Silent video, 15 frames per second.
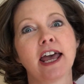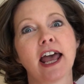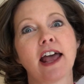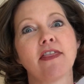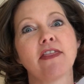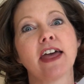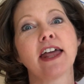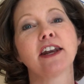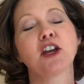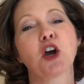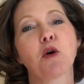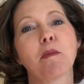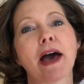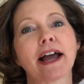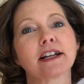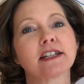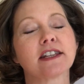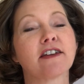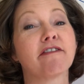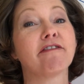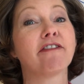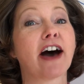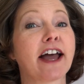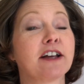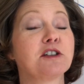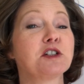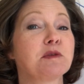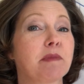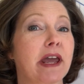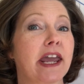and then go back to the
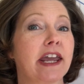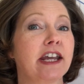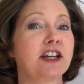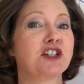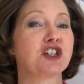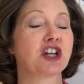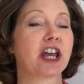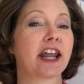files page,